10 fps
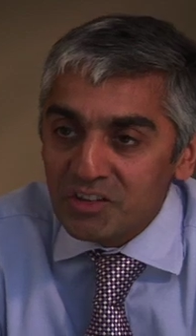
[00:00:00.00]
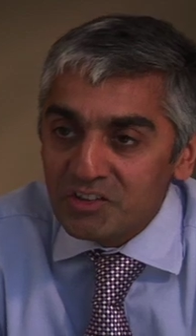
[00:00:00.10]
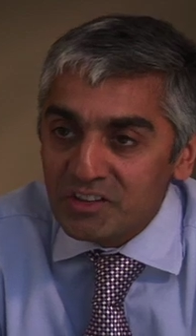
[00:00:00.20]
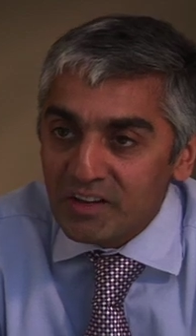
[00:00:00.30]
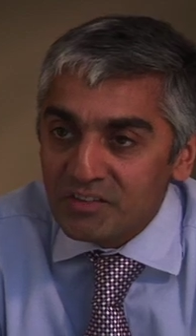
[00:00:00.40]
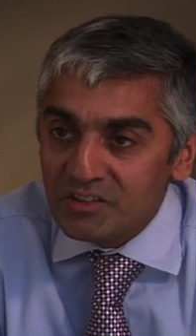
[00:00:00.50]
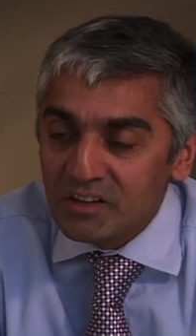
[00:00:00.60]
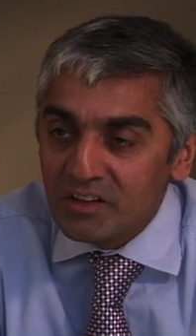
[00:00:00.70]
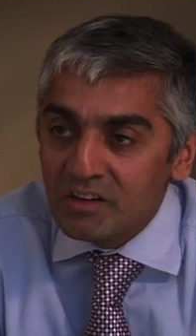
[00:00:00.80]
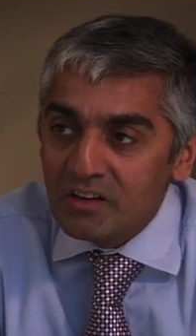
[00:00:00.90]
such deaths,
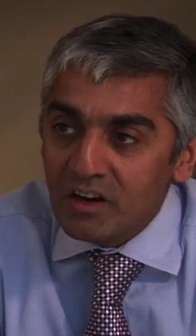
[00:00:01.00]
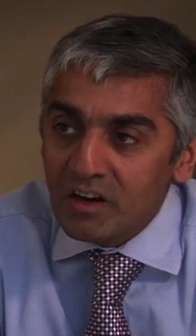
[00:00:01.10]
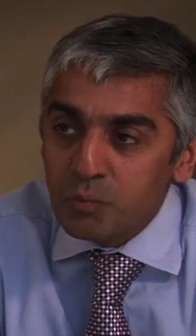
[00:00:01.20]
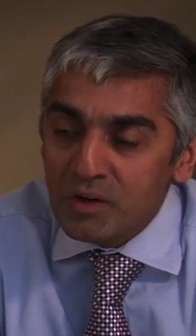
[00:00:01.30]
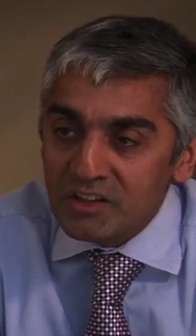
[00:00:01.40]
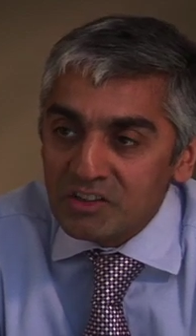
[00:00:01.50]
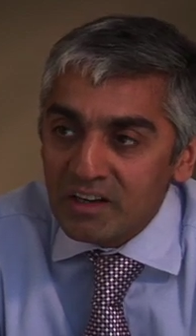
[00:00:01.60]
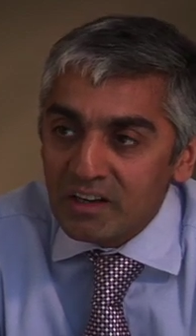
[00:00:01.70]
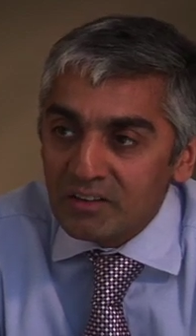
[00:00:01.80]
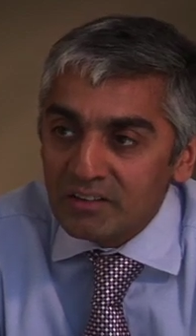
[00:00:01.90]
I've worked
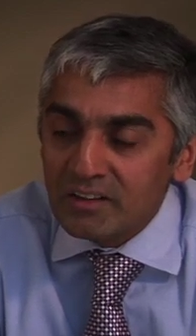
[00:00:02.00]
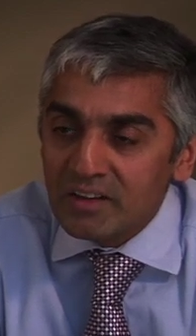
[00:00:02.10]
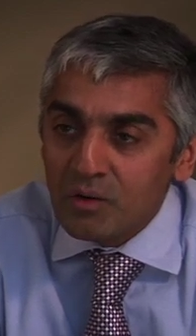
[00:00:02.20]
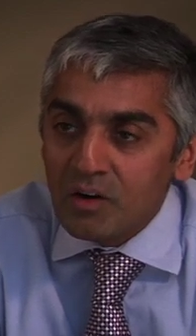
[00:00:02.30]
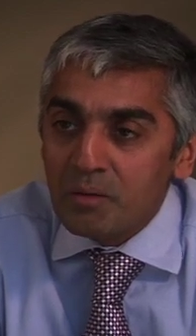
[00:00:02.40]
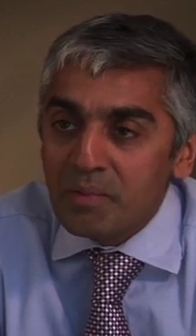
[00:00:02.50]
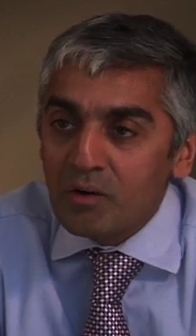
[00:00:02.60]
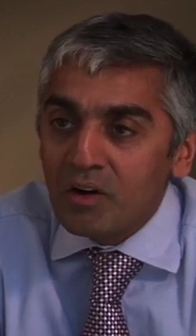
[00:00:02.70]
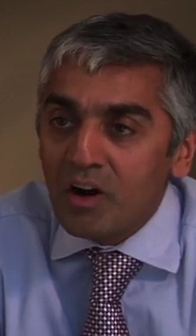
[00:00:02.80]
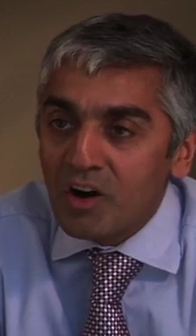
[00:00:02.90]
out that there are
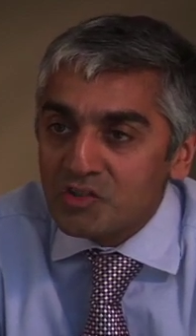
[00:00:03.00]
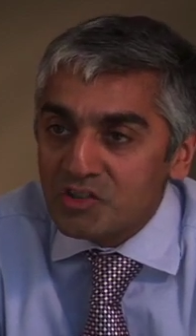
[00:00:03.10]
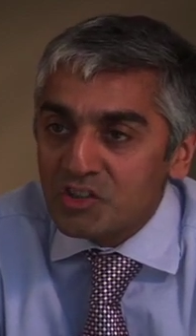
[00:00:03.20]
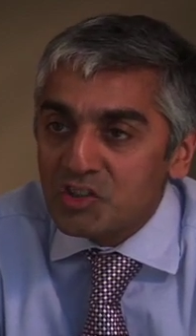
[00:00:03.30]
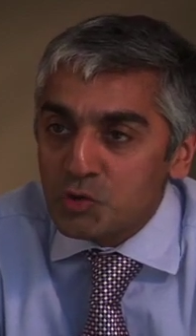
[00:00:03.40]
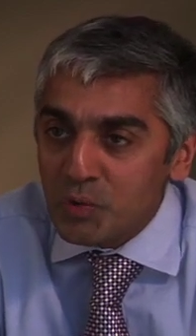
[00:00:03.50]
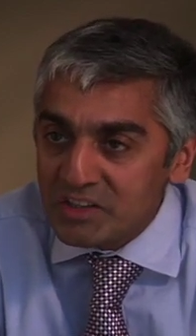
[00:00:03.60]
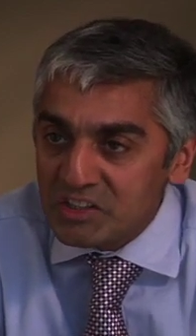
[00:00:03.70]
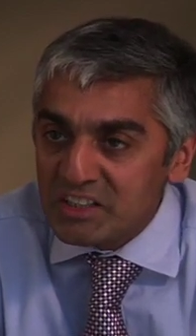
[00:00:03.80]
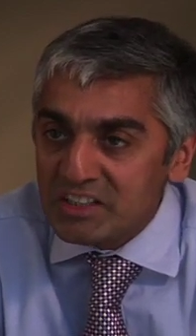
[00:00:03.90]
about
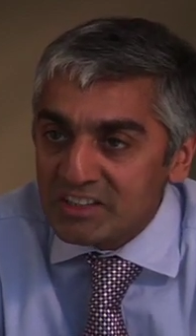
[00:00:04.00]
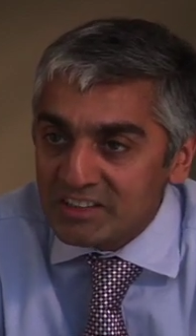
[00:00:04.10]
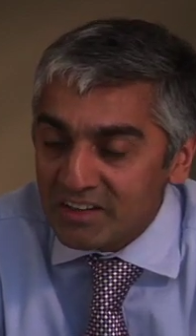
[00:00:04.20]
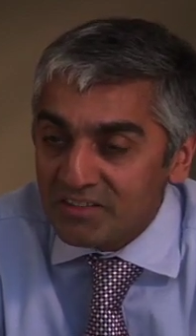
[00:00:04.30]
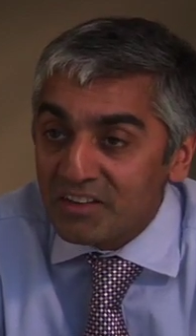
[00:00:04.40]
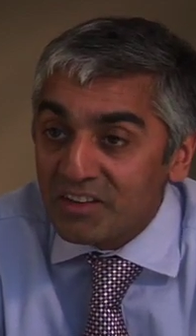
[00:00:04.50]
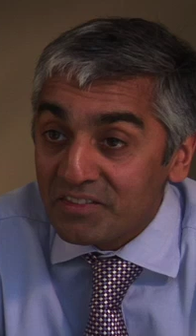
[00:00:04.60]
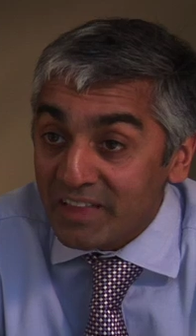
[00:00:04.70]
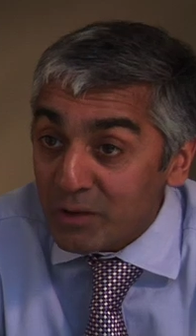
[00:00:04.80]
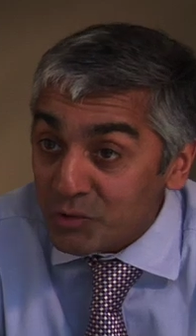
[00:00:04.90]

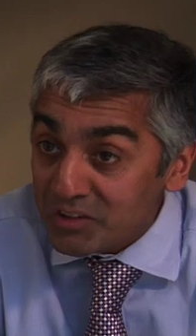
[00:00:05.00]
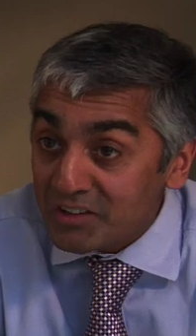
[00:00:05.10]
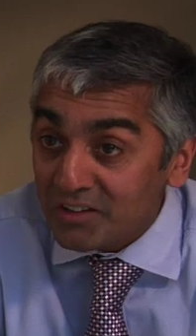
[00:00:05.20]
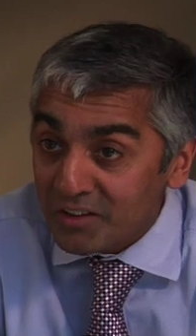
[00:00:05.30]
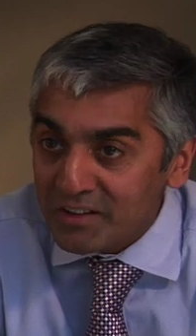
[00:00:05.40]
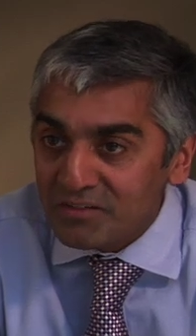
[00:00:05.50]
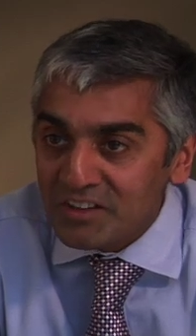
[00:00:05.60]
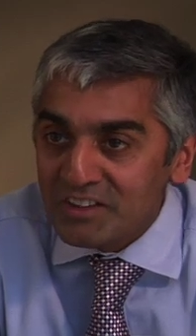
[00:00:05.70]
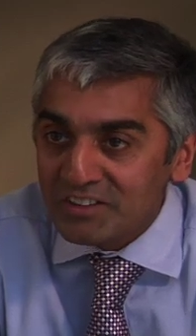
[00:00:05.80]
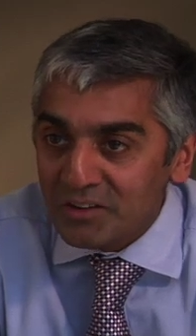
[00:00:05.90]
127,000 life
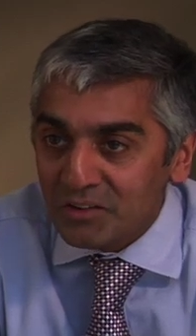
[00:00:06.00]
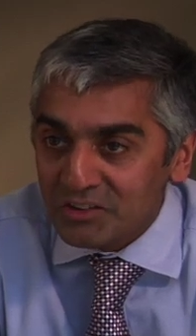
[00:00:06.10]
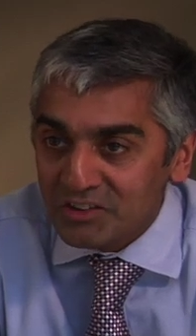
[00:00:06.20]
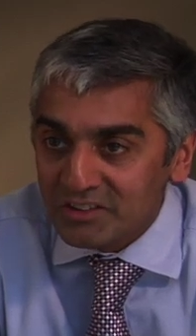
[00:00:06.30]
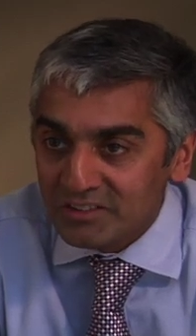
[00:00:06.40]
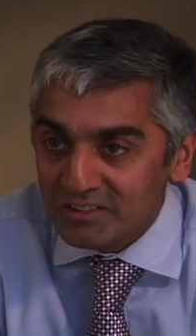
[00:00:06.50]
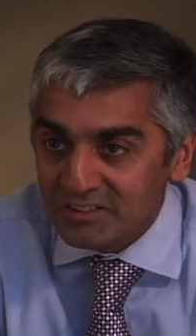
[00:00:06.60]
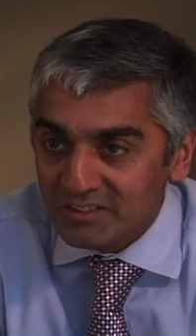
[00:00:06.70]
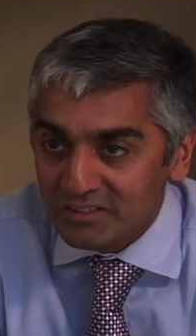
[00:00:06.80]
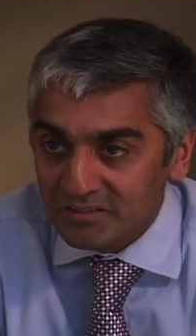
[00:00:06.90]
years lost
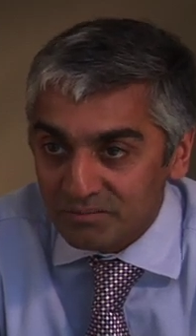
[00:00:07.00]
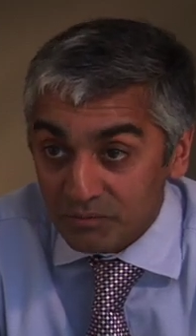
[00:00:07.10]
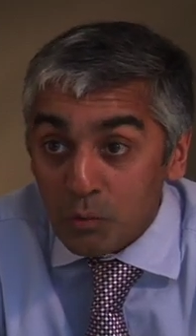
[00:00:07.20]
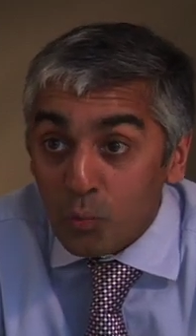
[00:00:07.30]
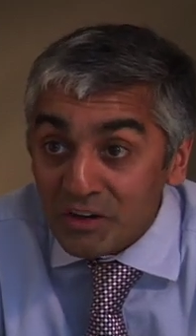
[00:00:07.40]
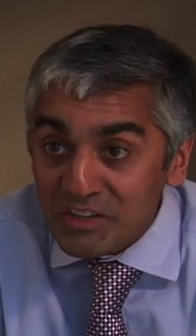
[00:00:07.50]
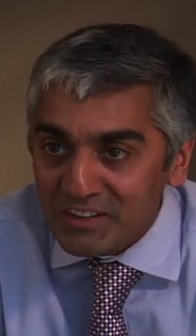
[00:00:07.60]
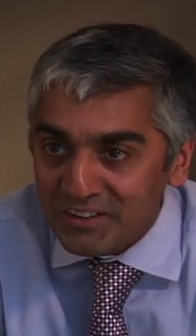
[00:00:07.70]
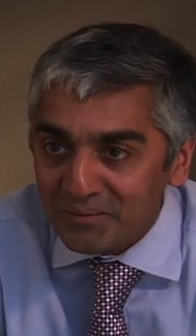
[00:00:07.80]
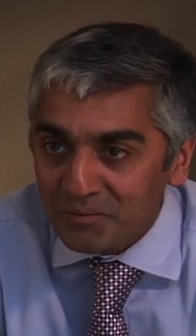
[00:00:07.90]
in one
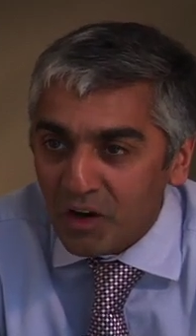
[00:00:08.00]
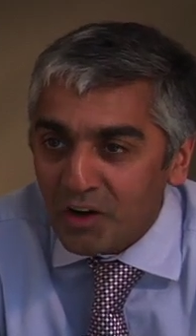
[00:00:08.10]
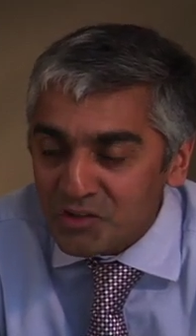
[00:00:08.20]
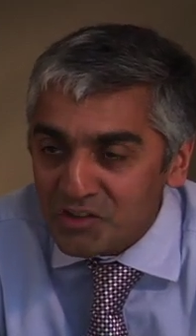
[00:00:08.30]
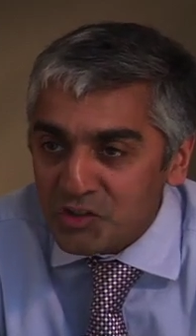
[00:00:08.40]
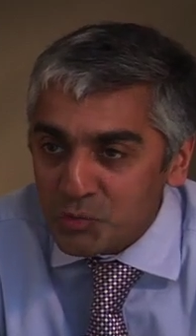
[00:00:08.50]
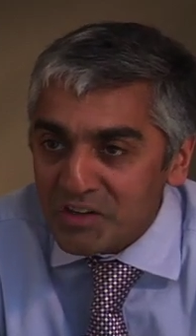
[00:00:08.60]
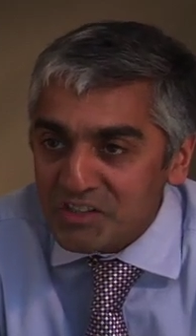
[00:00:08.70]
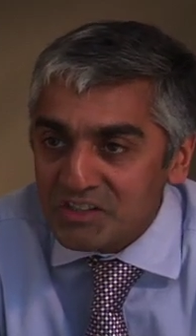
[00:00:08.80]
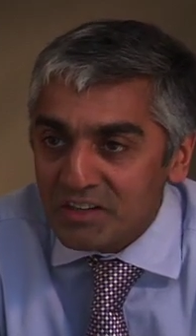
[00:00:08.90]
year.
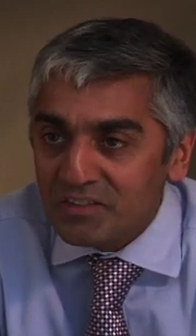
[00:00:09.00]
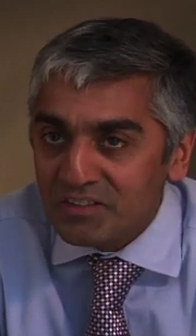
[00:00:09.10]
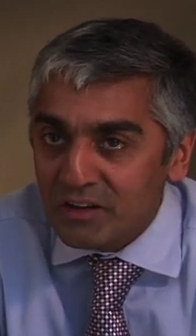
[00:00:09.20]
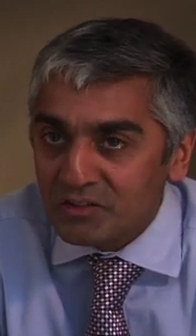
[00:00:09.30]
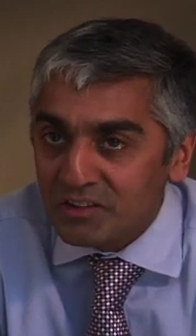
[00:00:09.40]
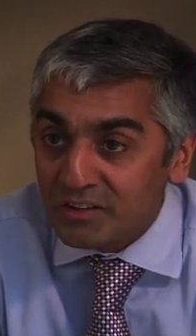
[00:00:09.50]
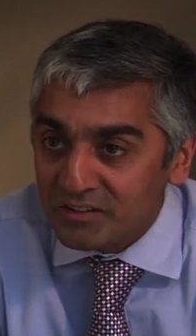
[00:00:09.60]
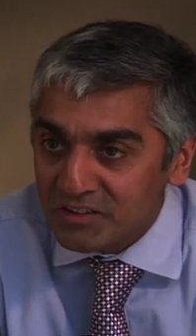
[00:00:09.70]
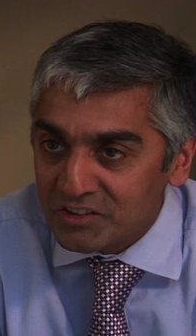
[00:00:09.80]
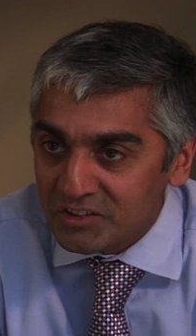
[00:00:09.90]
127,000
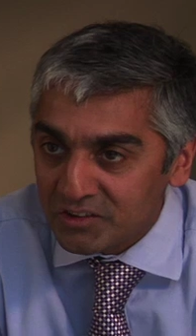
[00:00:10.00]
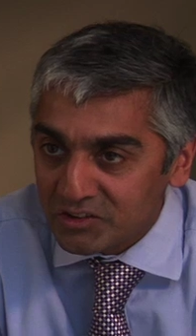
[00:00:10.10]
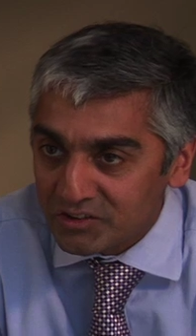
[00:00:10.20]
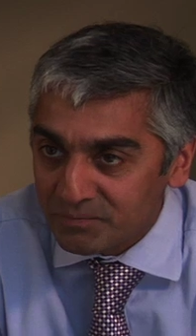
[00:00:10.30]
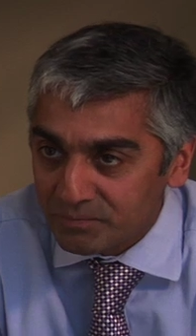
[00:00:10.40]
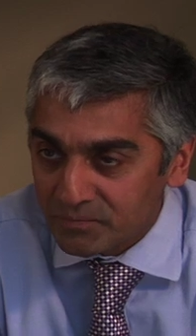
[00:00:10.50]
life years lost.